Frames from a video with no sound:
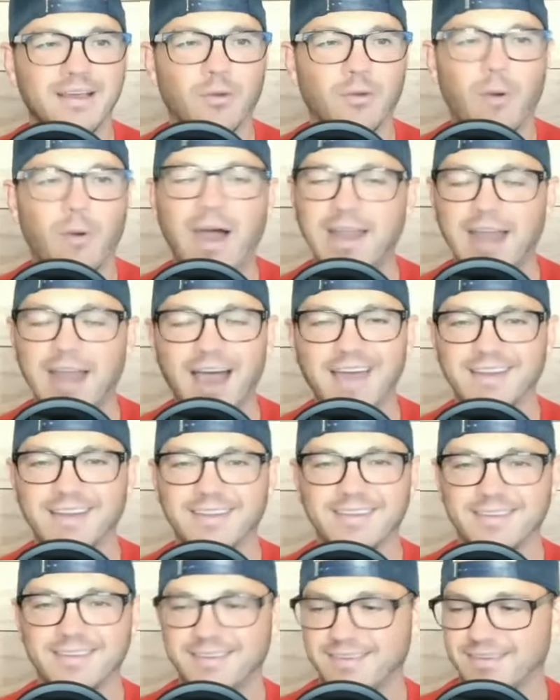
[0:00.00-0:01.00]
Why not?
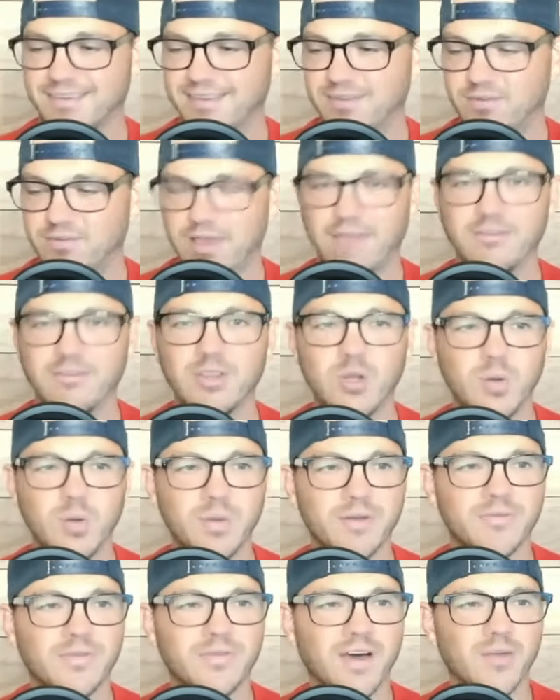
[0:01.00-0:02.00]
Have a little bit
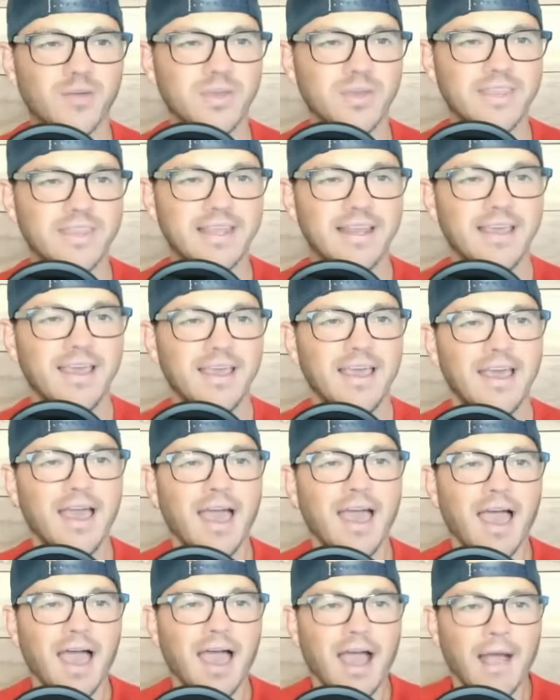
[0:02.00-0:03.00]
of fun with it.
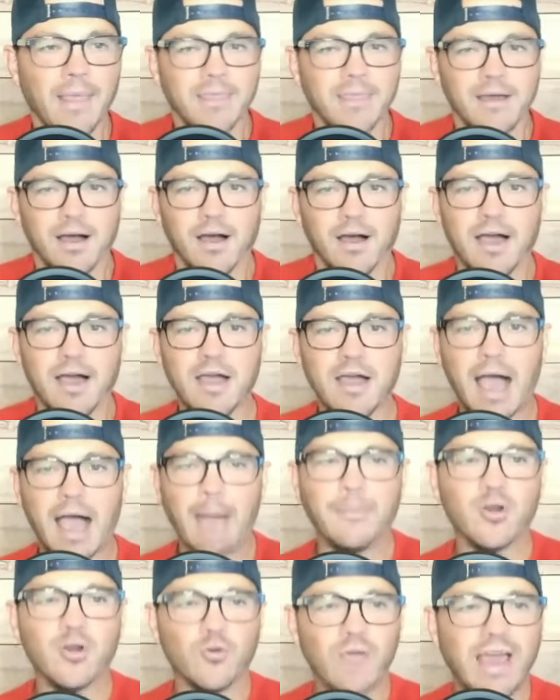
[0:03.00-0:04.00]
I'm
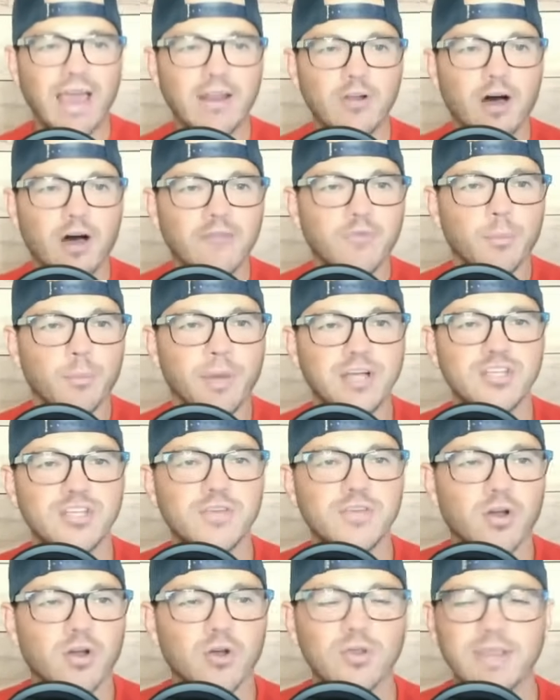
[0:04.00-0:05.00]
going to rattle off a bunch of
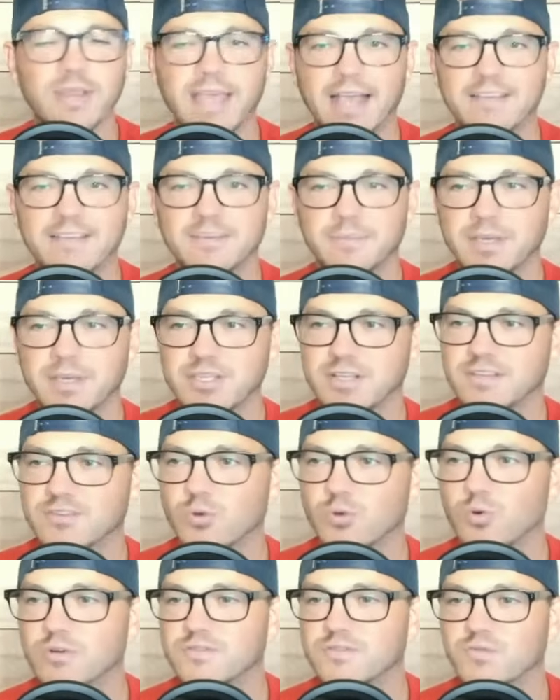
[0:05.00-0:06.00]
early exhibition
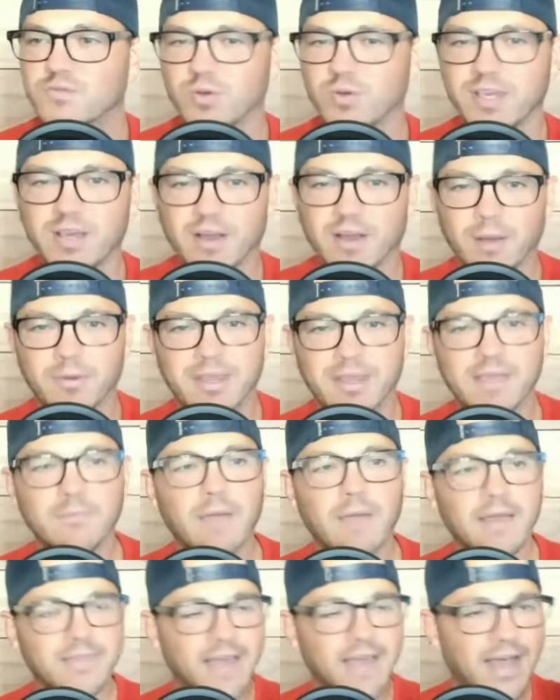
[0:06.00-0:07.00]
scores for you here. I'm going to give
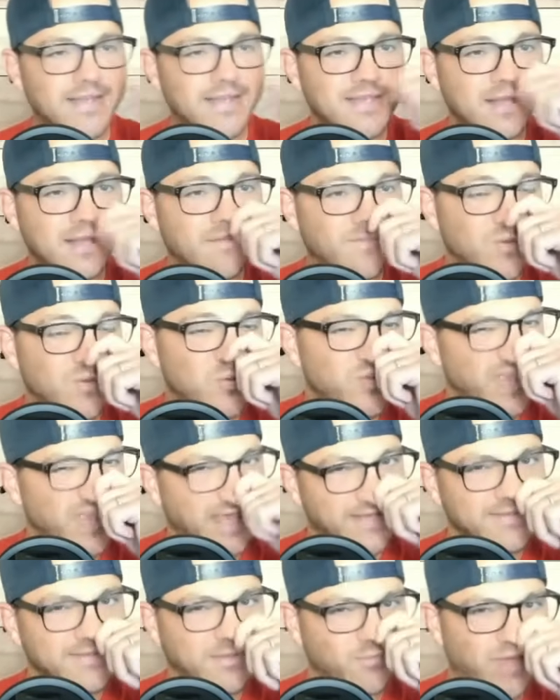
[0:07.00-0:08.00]
my thoughts on a few
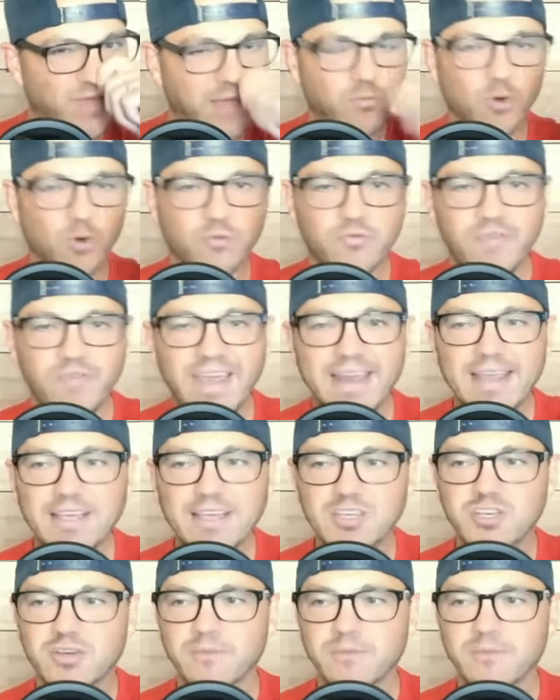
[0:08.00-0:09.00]
things, and we'll
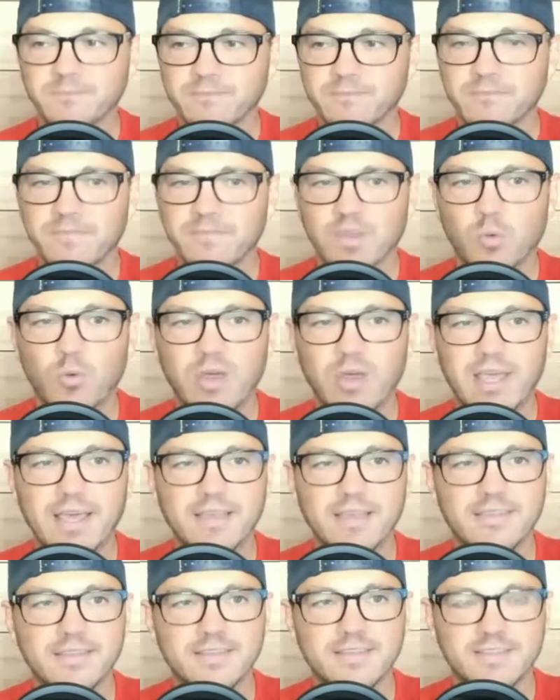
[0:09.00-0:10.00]
finish
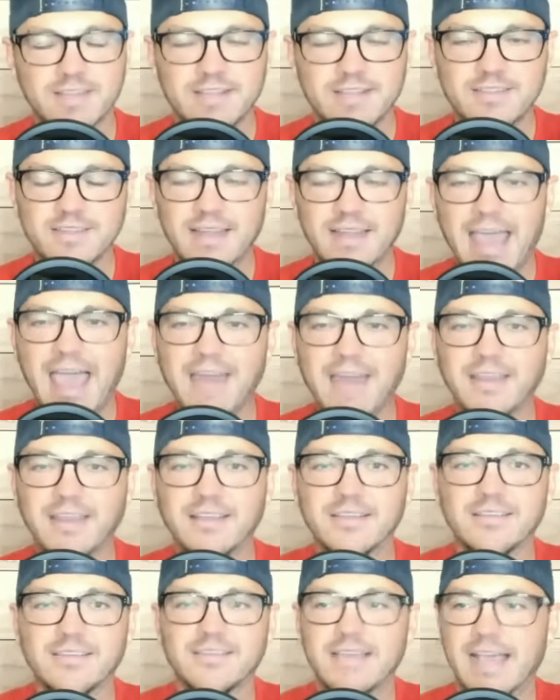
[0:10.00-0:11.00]
with
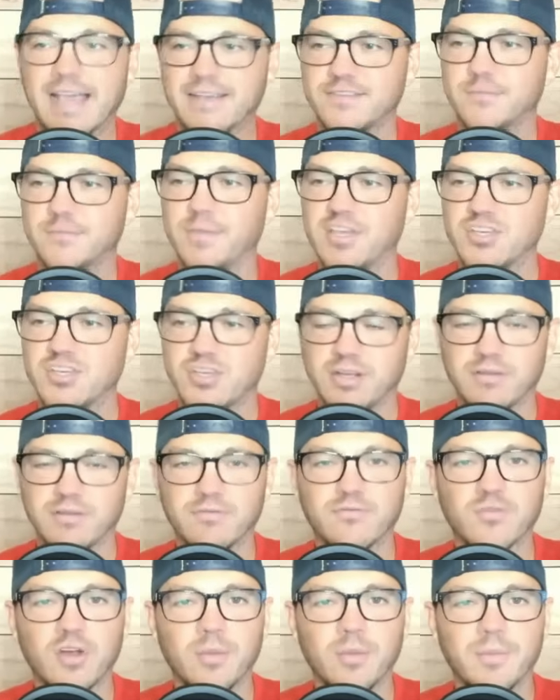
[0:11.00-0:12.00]
Cincinnati's exhibition
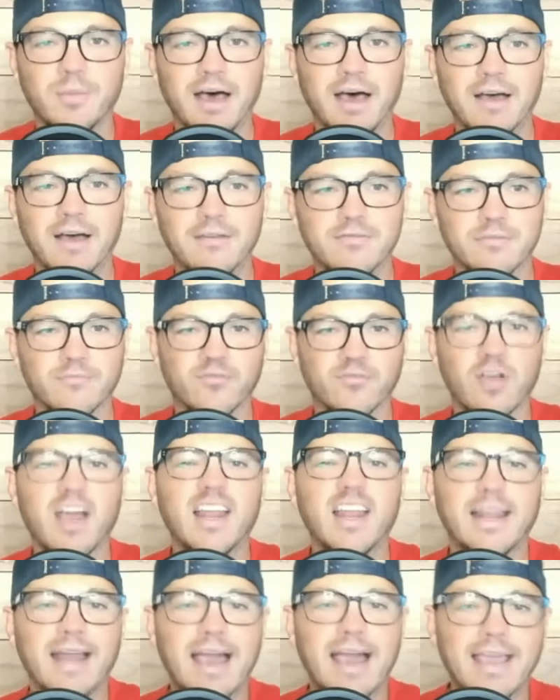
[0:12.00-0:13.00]
from
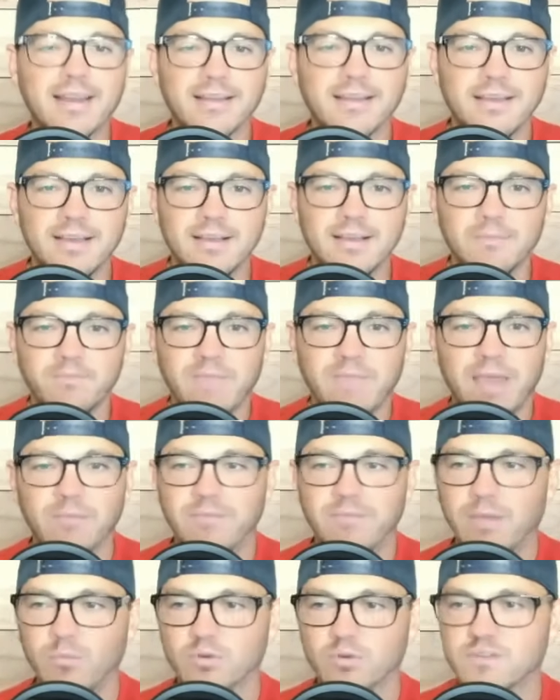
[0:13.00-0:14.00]
Friday night.
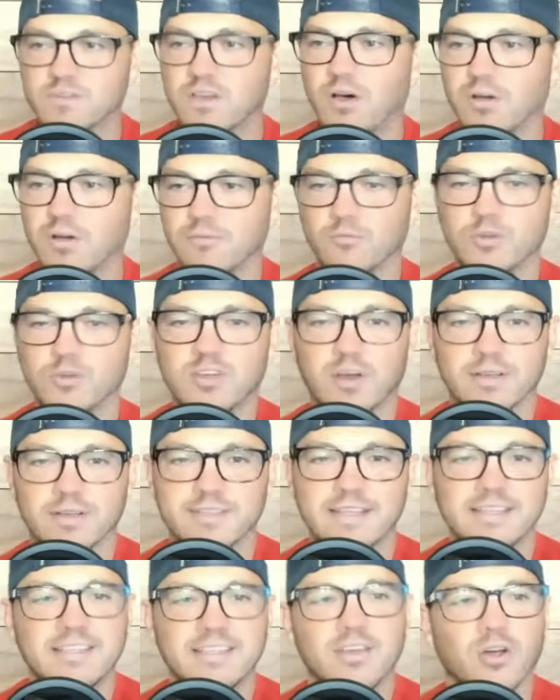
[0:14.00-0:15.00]
And we'll talk
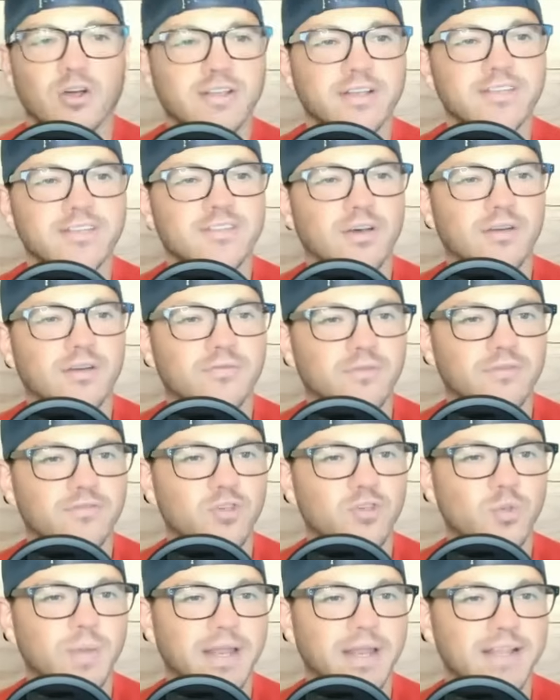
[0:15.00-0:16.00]
Cincy, Arkansas for a
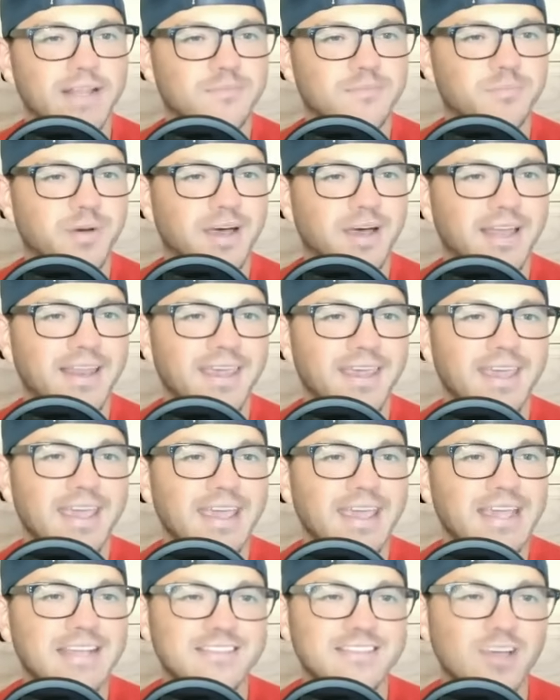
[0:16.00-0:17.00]
few minutes. But
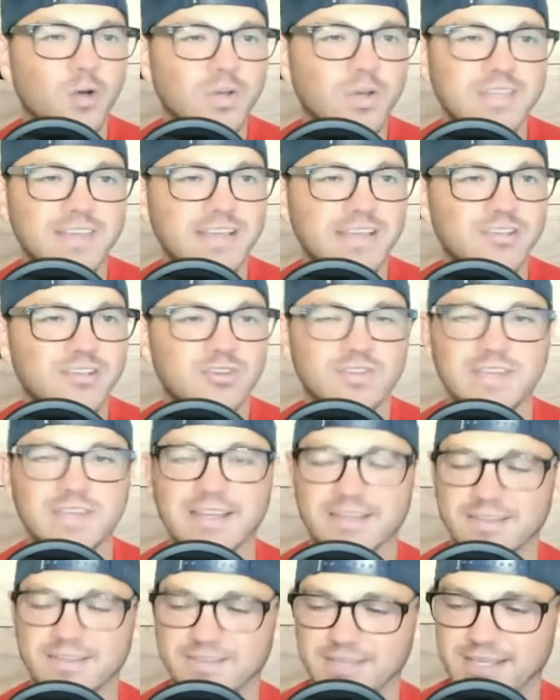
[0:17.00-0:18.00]
it's always interesting
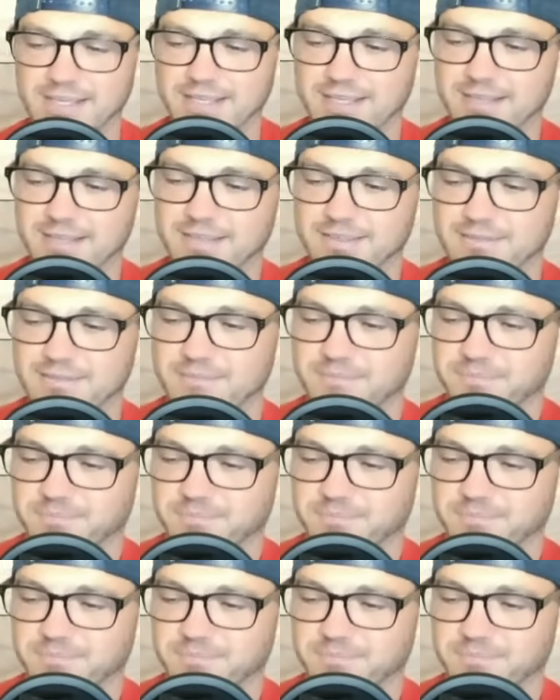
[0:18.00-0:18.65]
to see these.